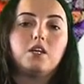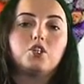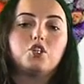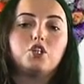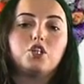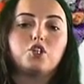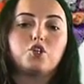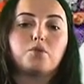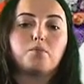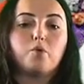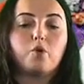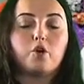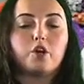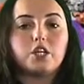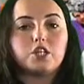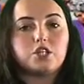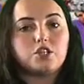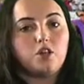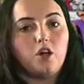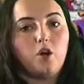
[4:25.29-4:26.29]
She's your
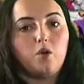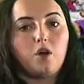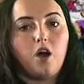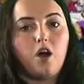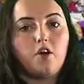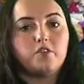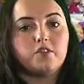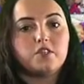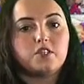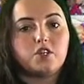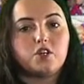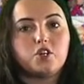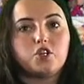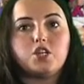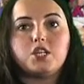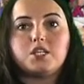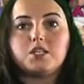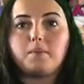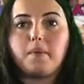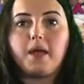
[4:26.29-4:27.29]
mortgage loan officer.
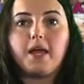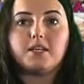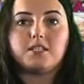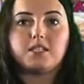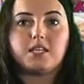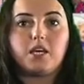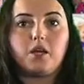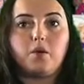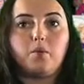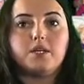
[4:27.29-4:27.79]
She's amazing.